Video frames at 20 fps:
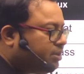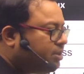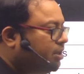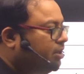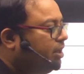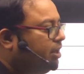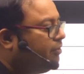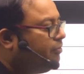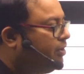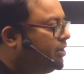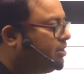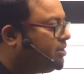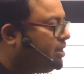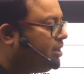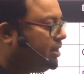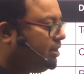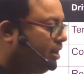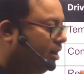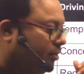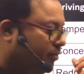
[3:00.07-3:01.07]
difference,
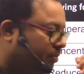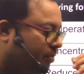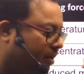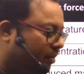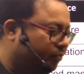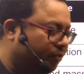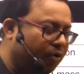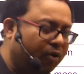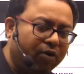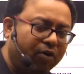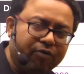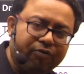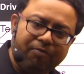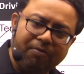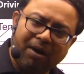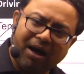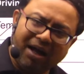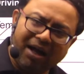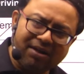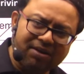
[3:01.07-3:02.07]
then there will be a flow of
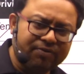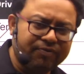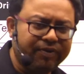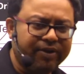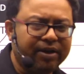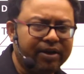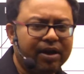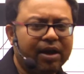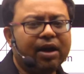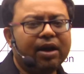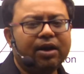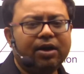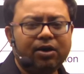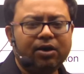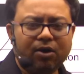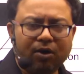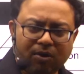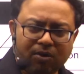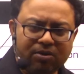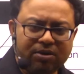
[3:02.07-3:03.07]
mass. We
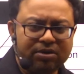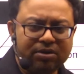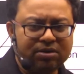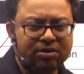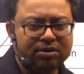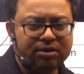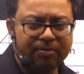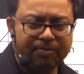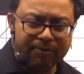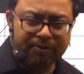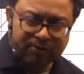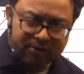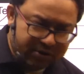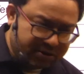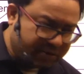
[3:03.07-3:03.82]
know this is the process of